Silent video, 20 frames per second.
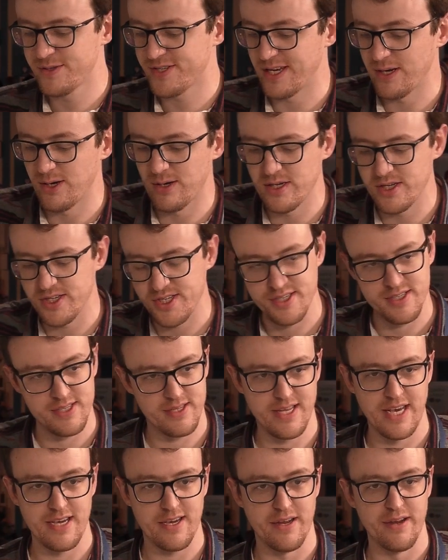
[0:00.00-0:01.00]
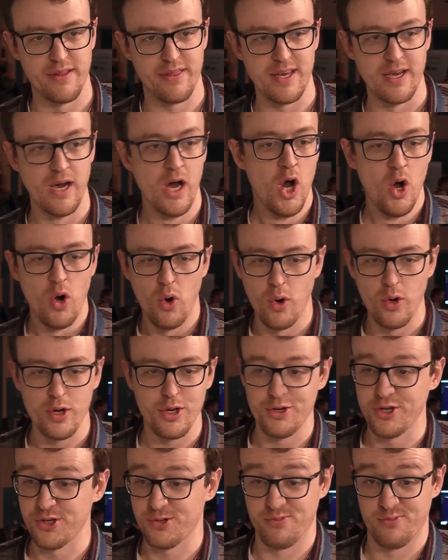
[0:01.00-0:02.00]
technologies, that kind of thing, or
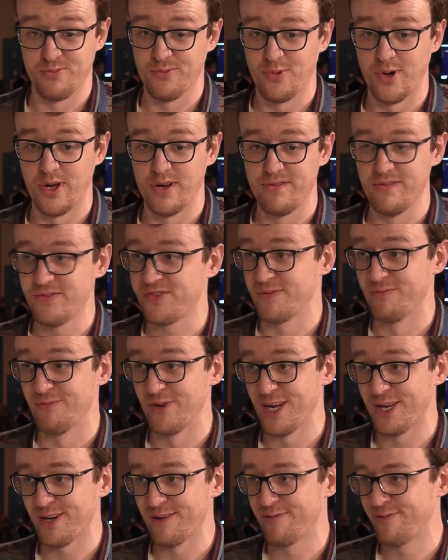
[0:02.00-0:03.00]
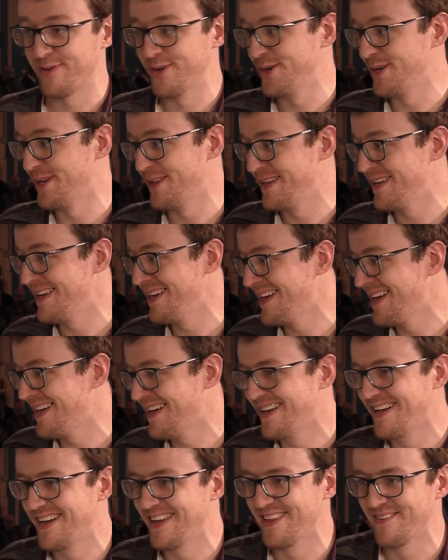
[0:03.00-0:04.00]
you just want some really good food at
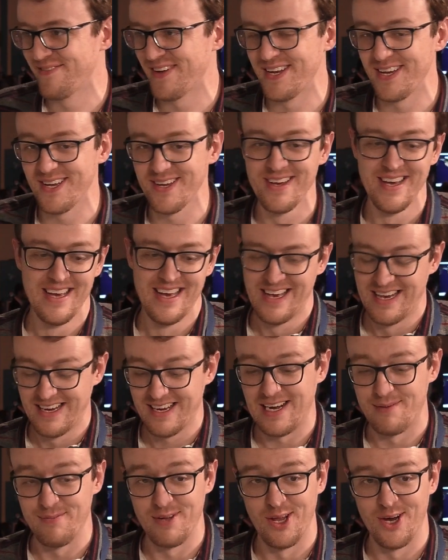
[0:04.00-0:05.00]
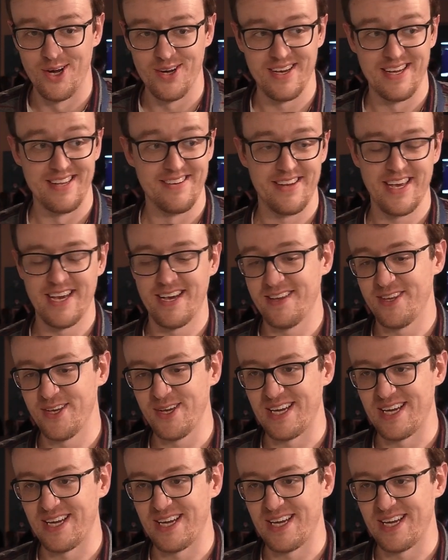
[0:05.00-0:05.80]
the venue, come along, and yeah, you